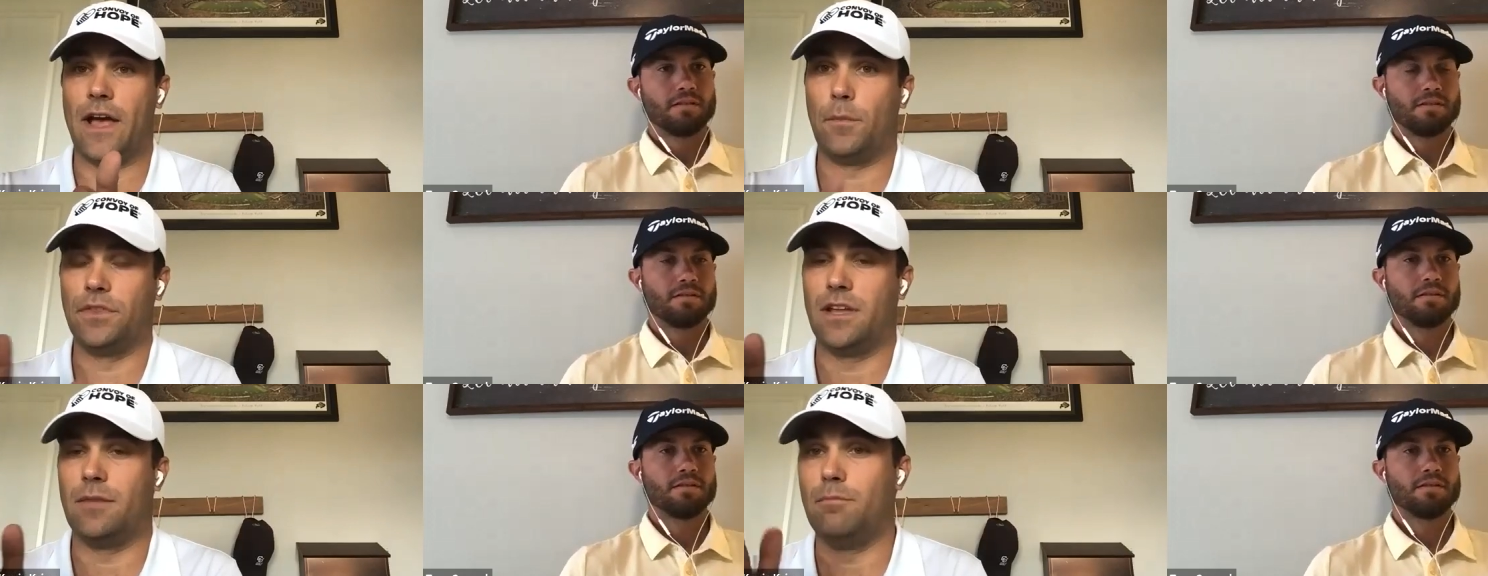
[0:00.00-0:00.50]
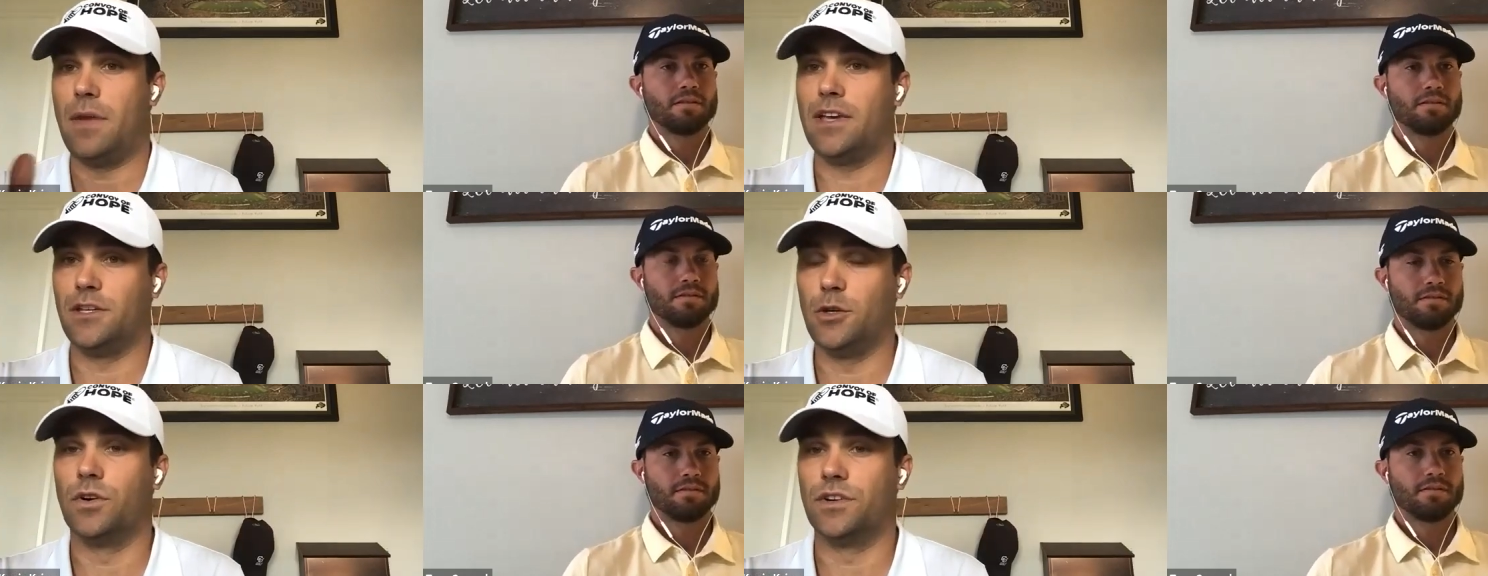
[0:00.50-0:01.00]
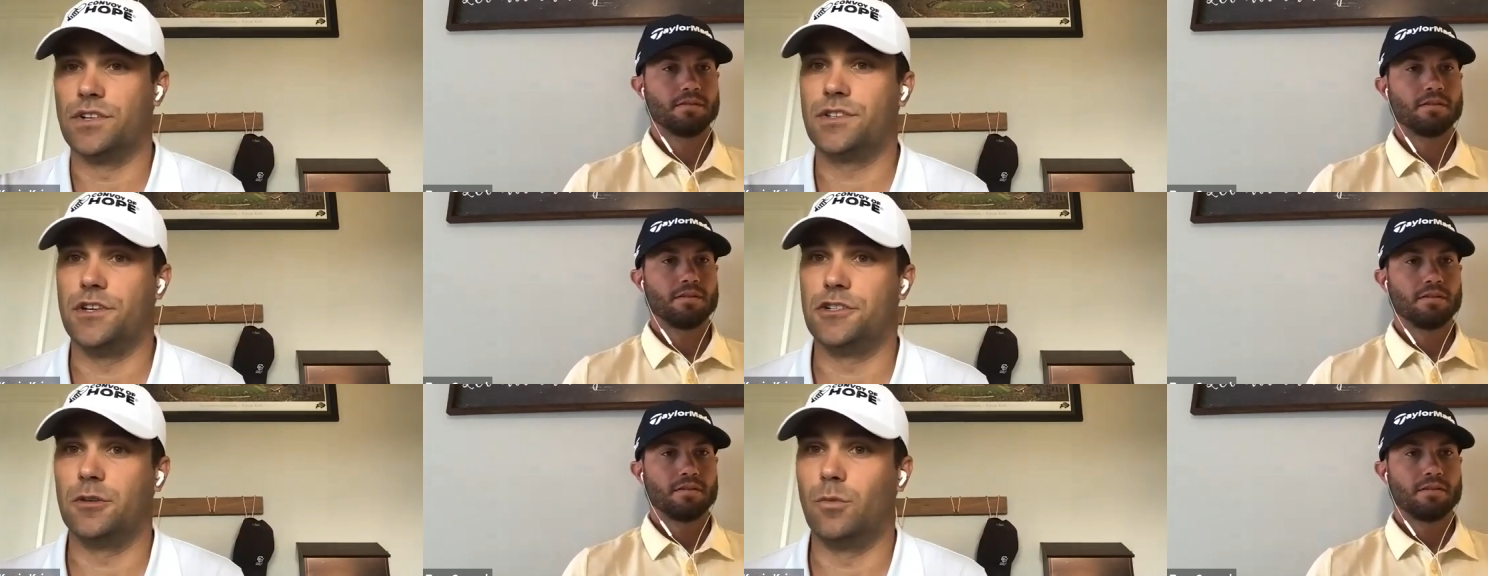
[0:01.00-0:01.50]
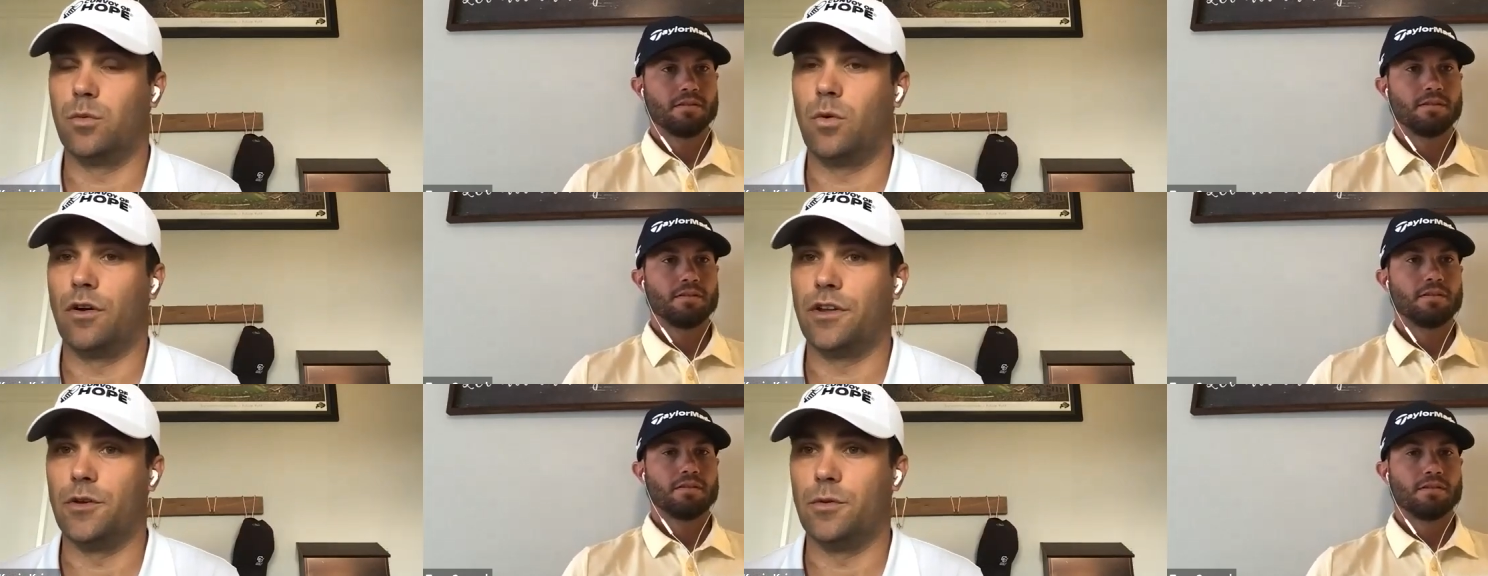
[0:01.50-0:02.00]
Speaker 1: down, but then make your decision with
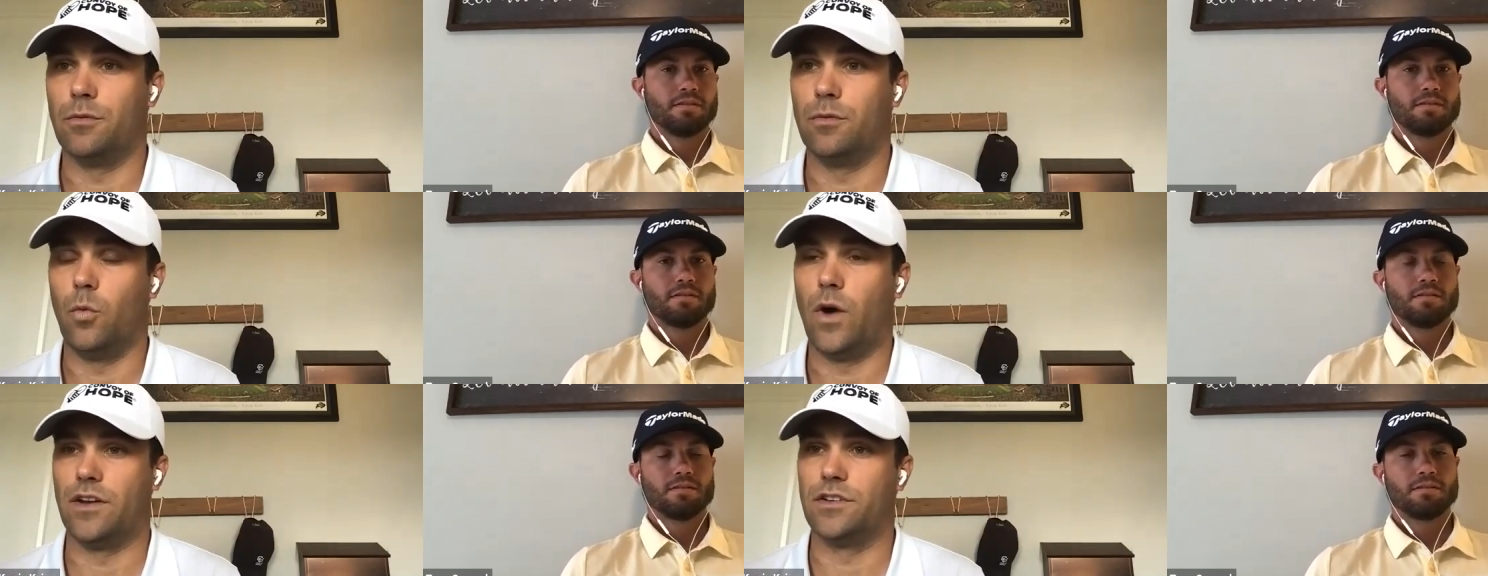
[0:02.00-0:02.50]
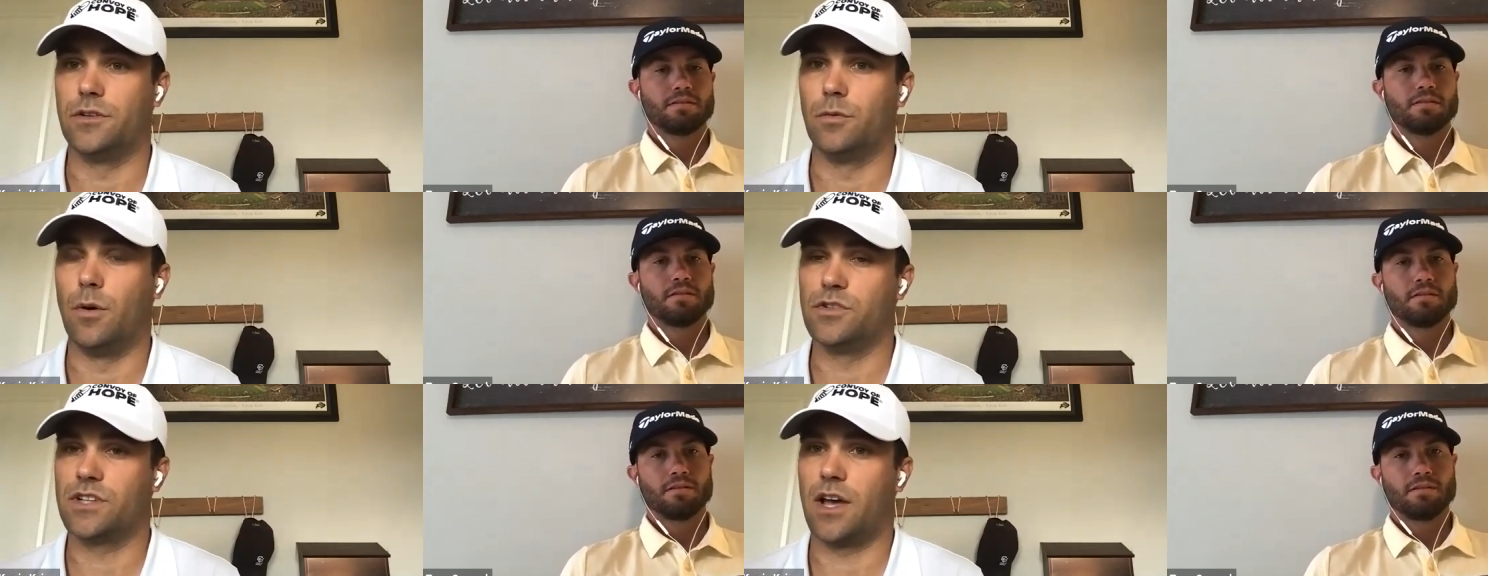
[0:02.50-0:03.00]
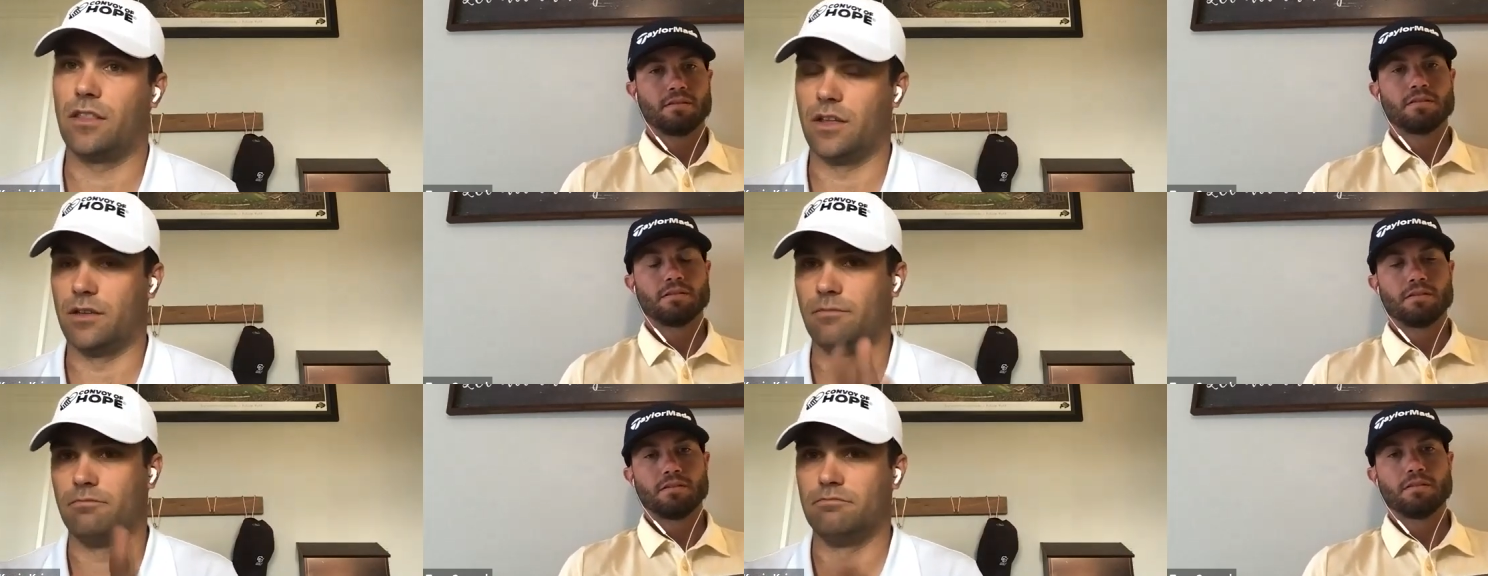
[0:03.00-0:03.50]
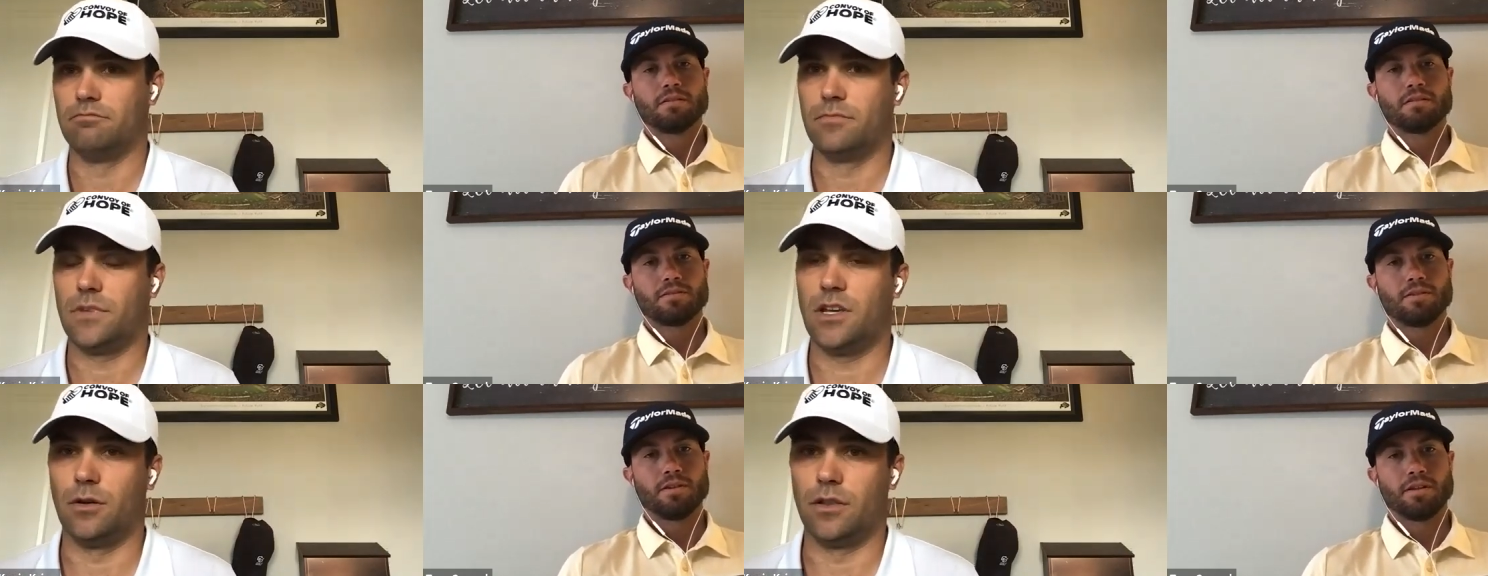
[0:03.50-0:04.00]
where you went to? What was kind of the
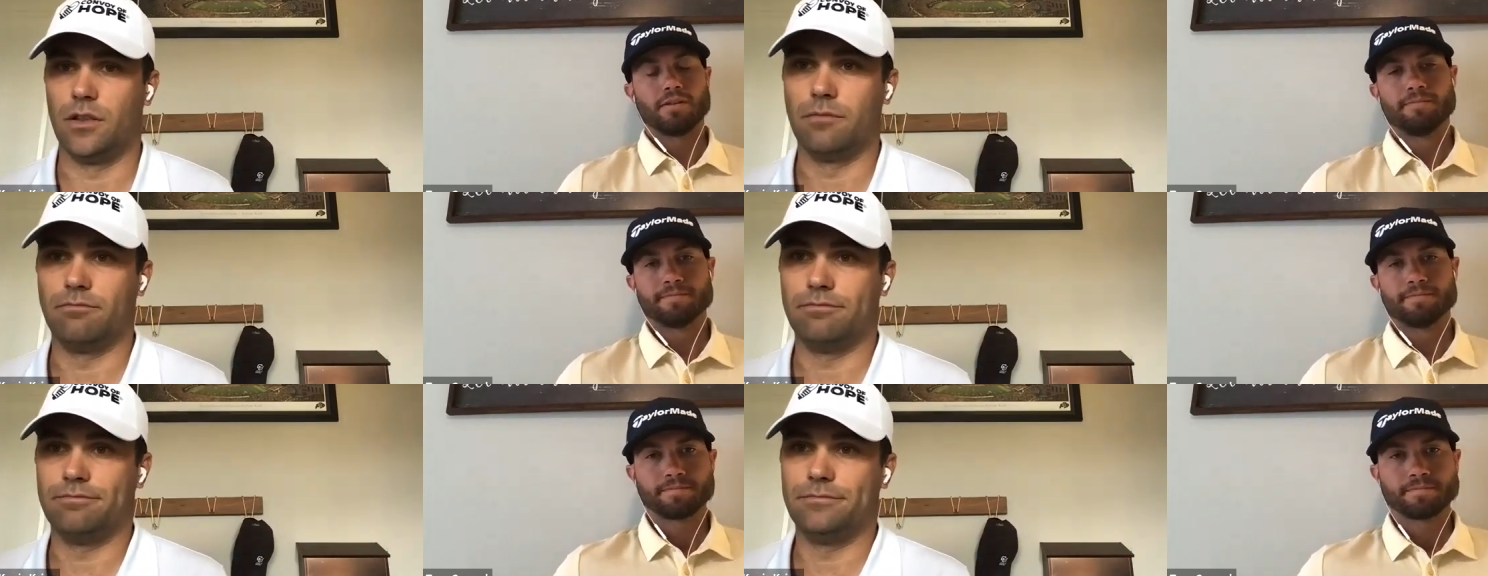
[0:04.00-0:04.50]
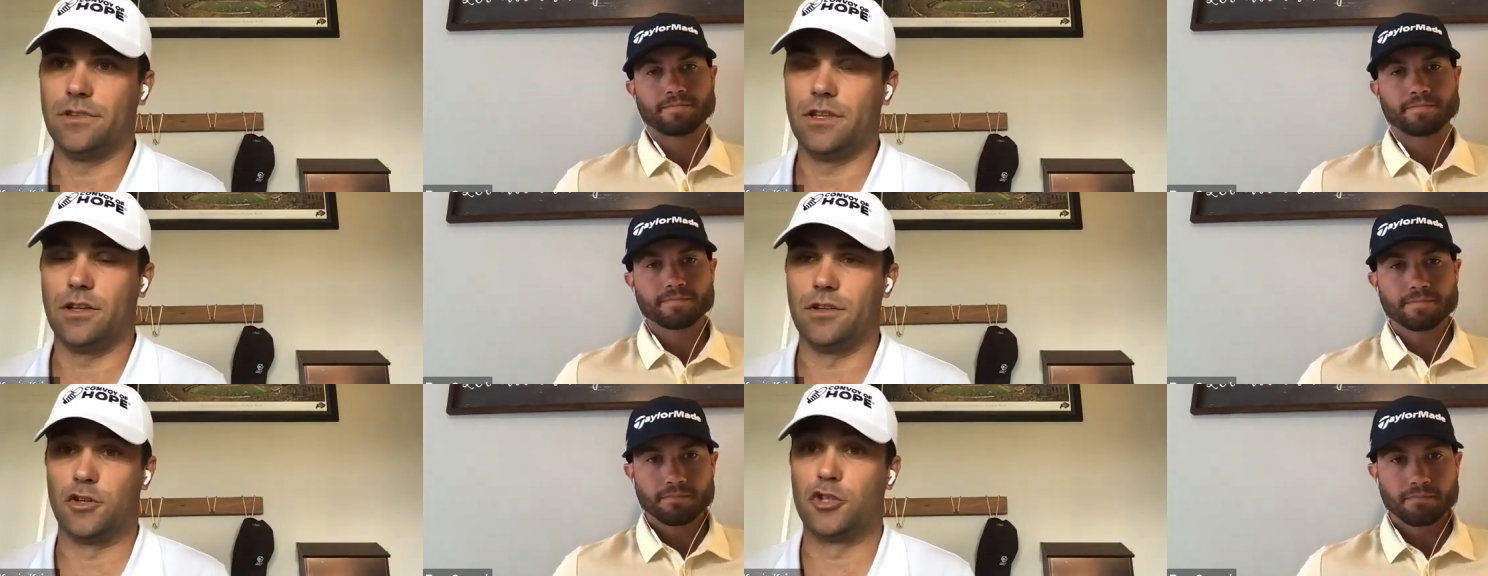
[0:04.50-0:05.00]
totally you know, the, the the